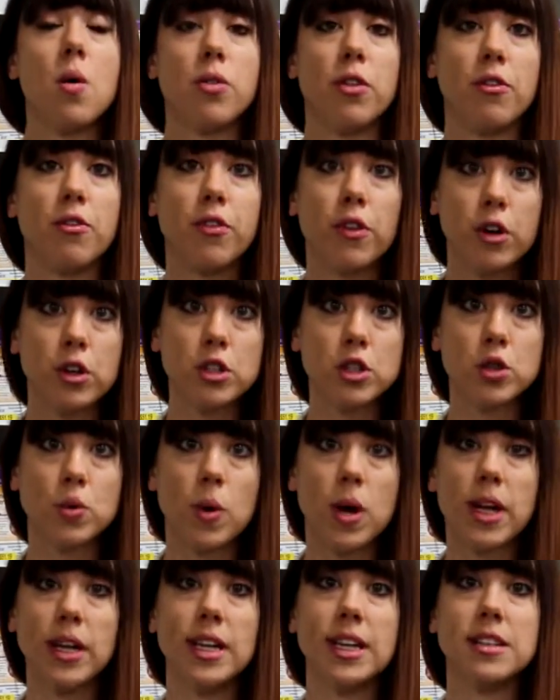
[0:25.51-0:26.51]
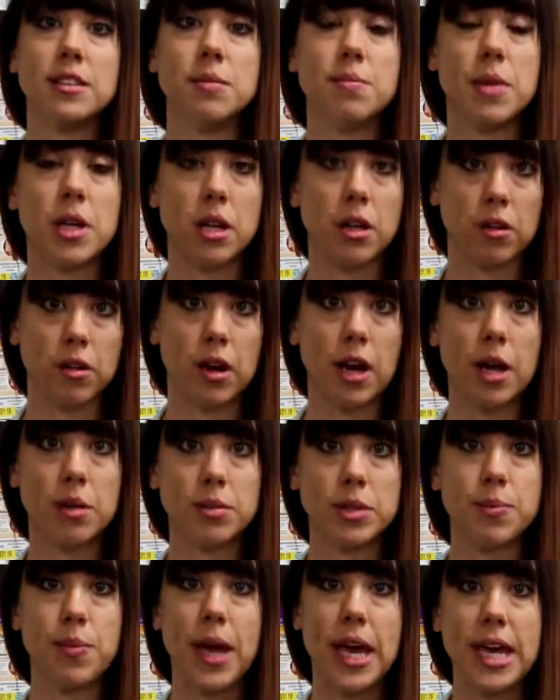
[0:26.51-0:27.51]
The first one is
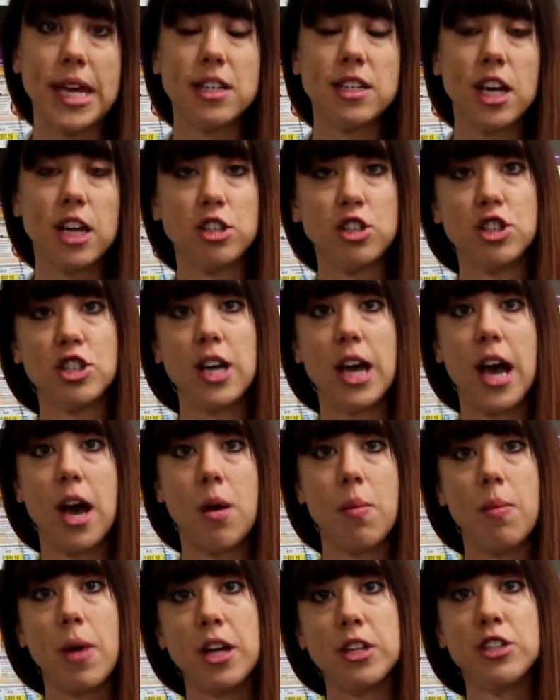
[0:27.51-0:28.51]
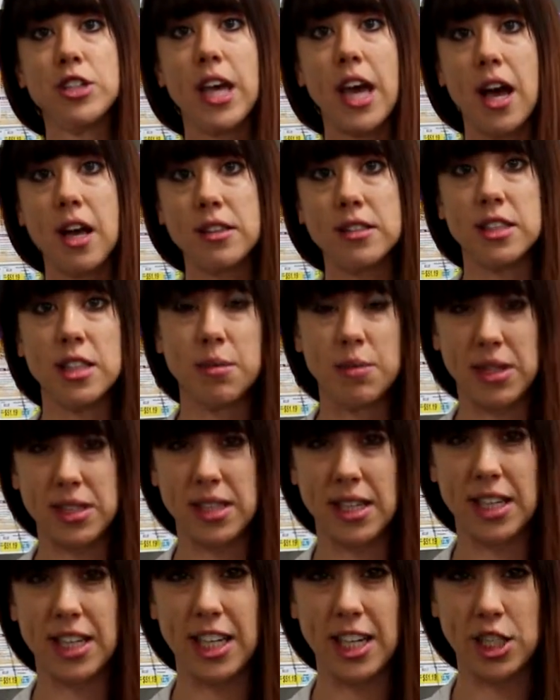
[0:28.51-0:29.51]
milligrams. Pay attention to how much calcium
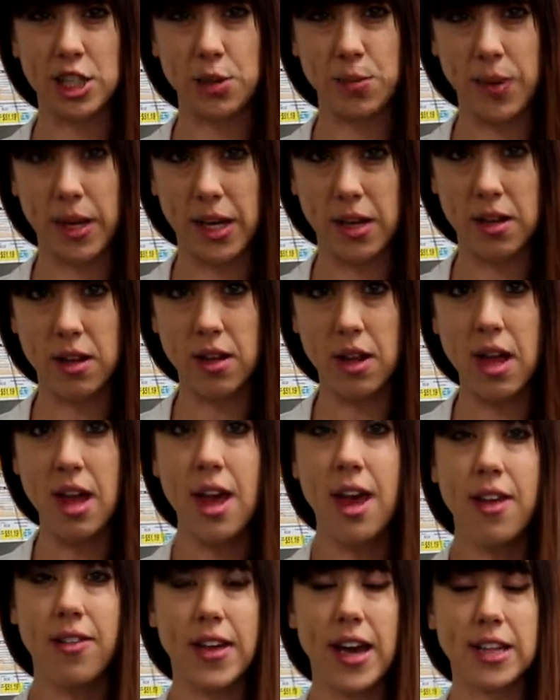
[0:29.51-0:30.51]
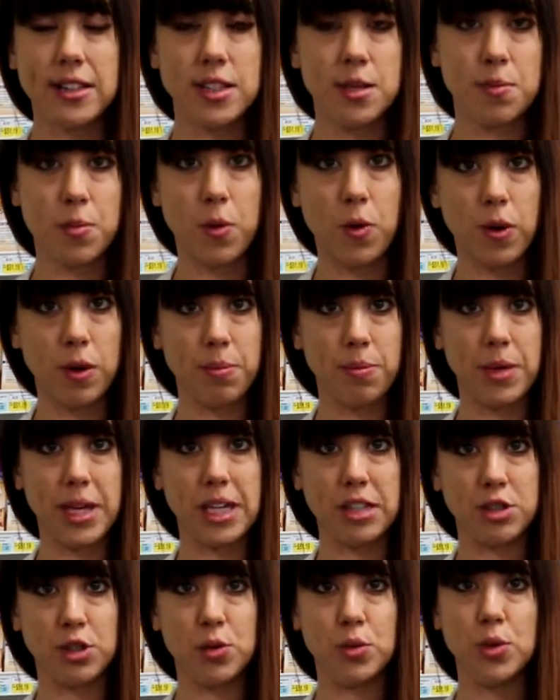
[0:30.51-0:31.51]
is in each pill. That's important
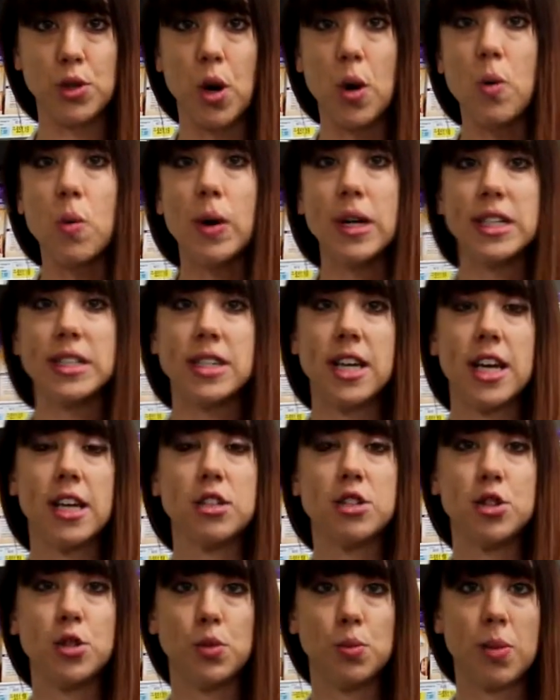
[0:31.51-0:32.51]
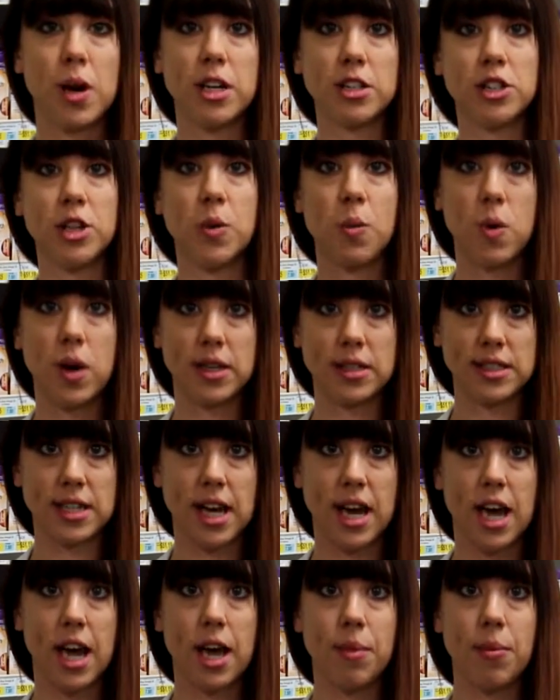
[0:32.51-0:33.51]
because you don't want to take too much at one
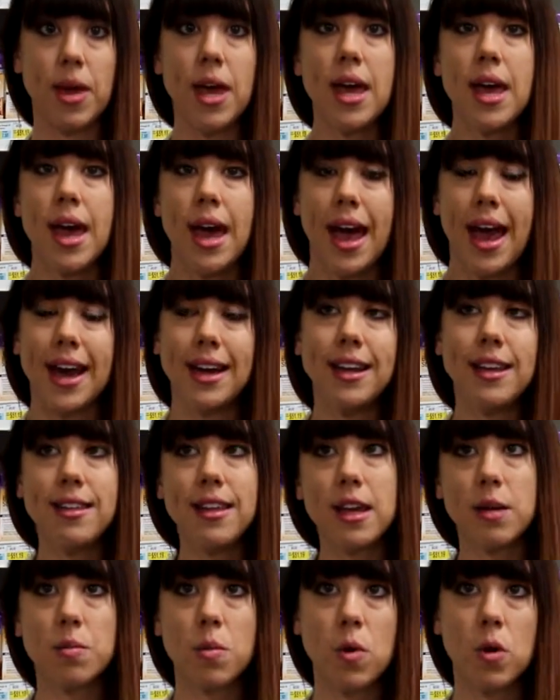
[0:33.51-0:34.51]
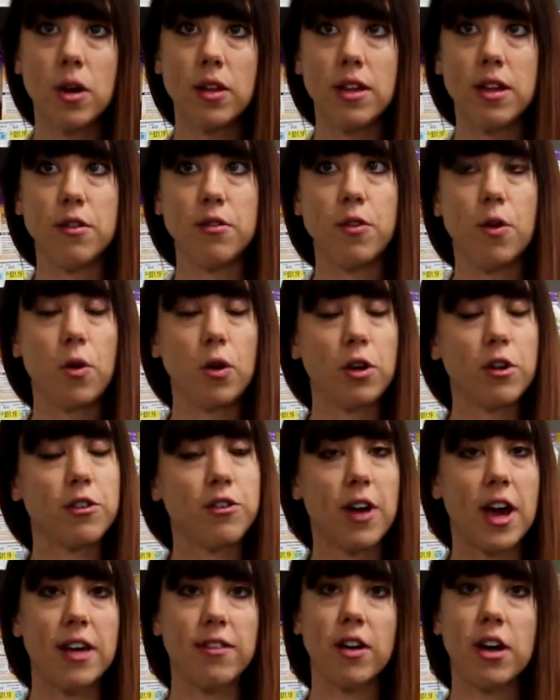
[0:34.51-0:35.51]
time. Anything more than 400 or
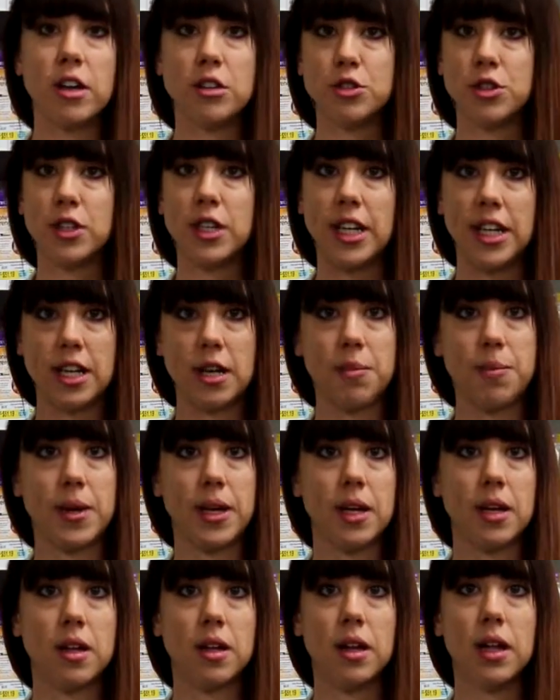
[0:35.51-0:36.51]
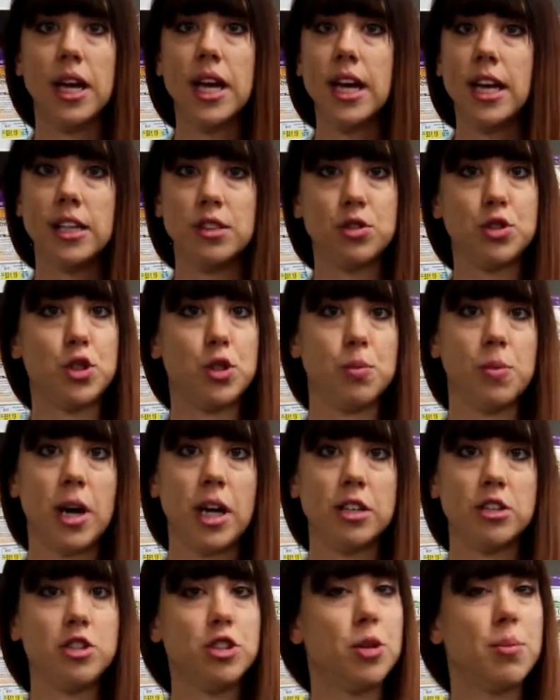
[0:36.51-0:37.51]
500 in a pill is too
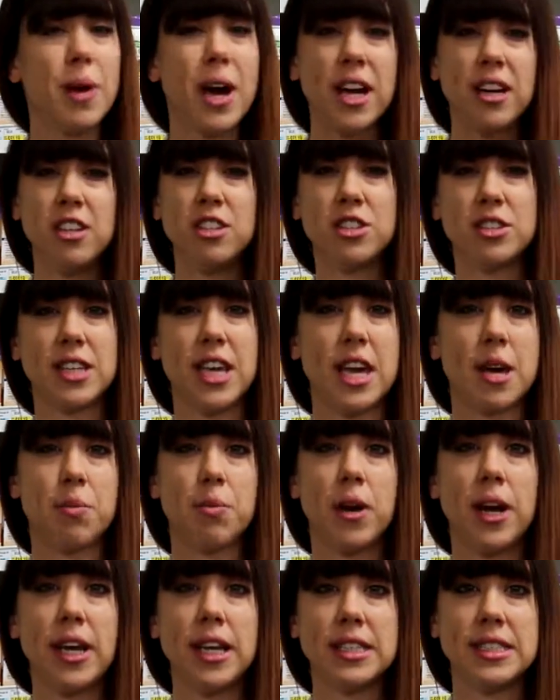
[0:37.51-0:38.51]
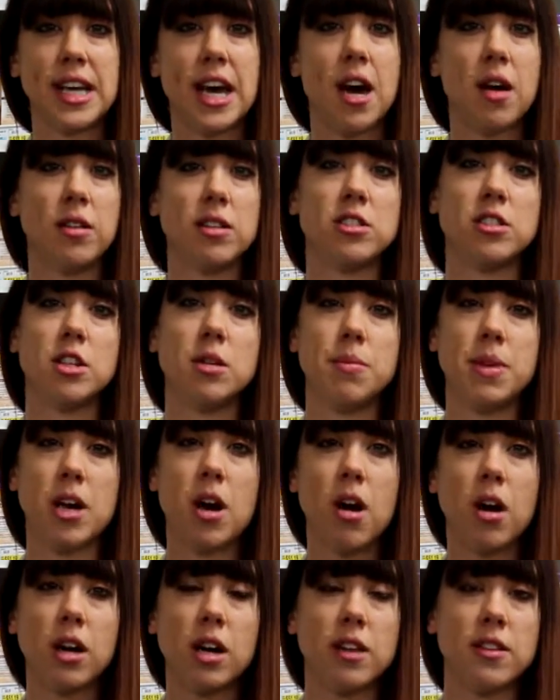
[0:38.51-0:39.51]
much. Your body just can't break it down. It's going to be
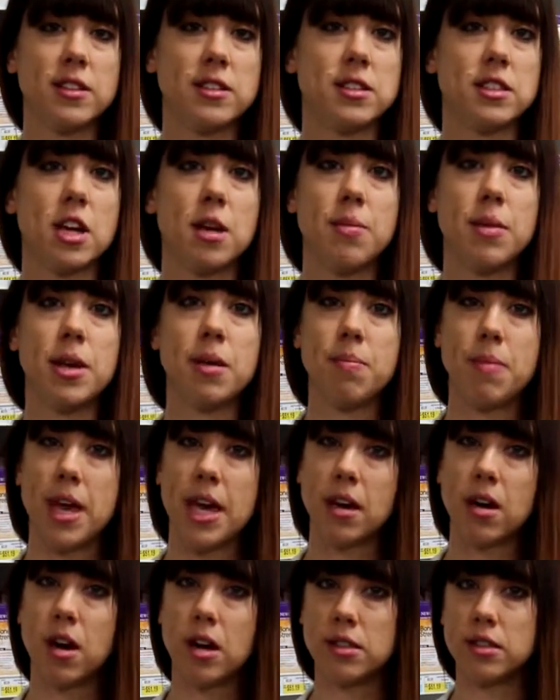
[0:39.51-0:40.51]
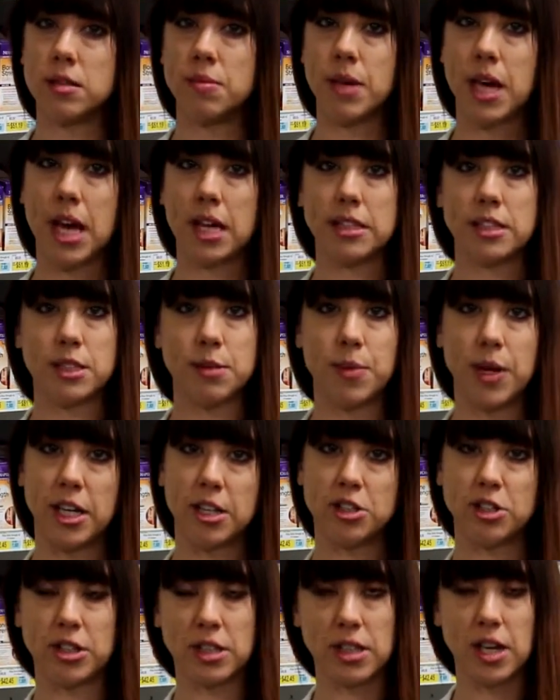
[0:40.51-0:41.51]
hard on the stomach, may cause some
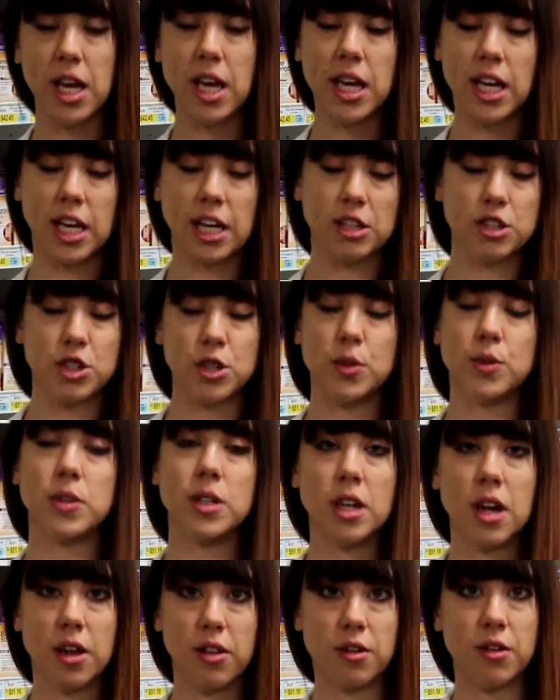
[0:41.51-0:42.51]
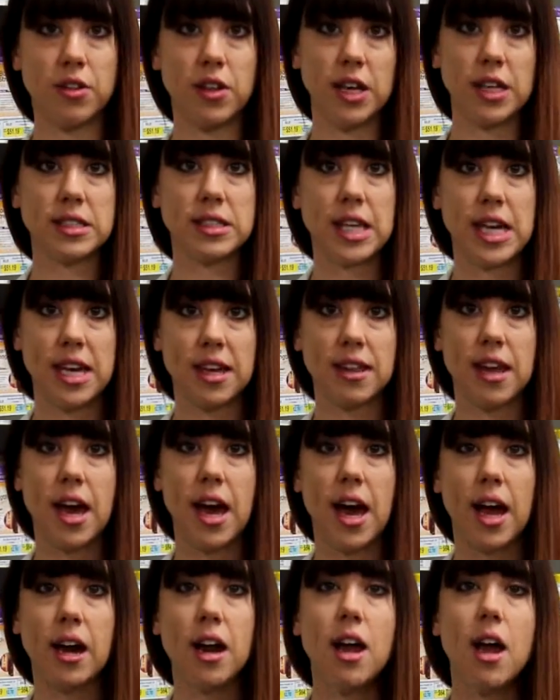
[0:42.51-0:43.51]
constipation issues and other things like
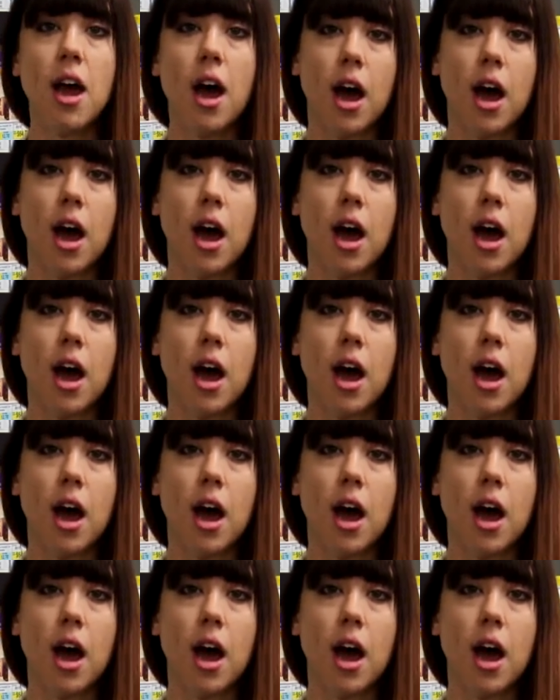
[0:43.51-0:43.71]
that.